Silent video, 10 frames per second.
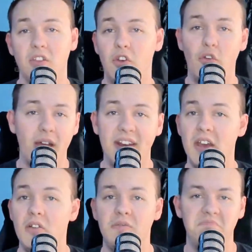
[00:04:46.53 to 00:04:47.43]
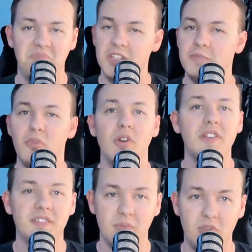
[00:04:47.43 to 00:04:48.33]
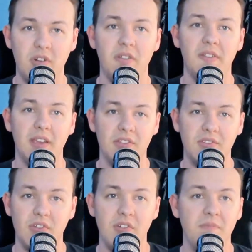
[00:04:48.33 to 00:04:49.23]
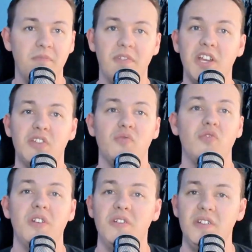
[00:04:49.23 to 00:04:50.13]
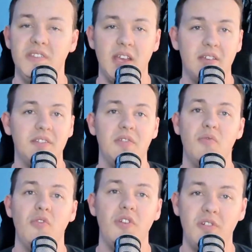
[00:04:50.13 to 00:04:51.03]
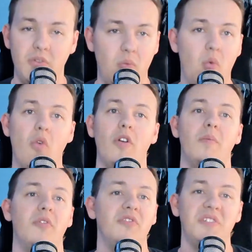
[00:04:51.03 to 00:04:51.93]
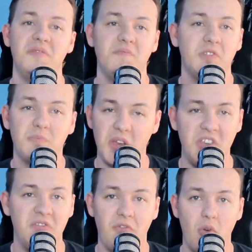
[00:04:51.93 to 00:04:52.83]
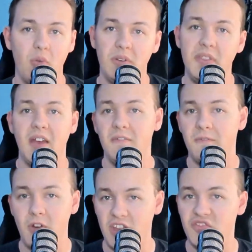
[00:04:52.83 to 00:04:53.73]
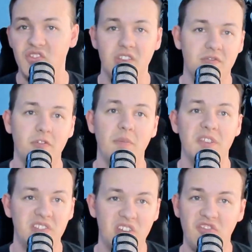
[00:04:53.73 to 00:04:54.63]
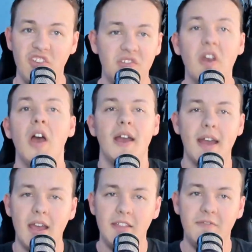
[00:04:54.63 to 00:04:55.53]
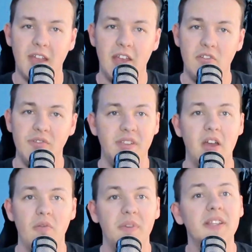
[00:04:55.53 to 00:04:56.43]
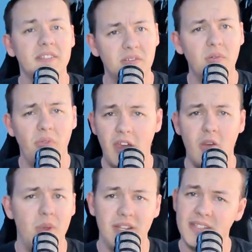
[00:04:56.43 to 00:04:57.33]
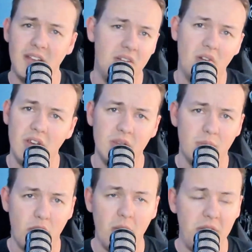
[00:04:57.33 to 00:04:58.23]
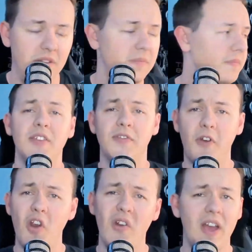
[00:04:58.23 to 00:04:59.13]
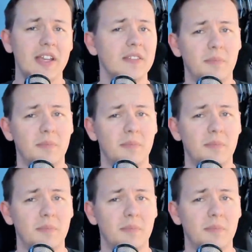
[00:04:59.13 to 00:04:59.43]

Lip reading: the dry down is pretty similar to the tester. gets really sexy, really warm, really spice forward. That freshness from the citrus kind of dials down. It's still there, but it's not nearly as prominent. As far as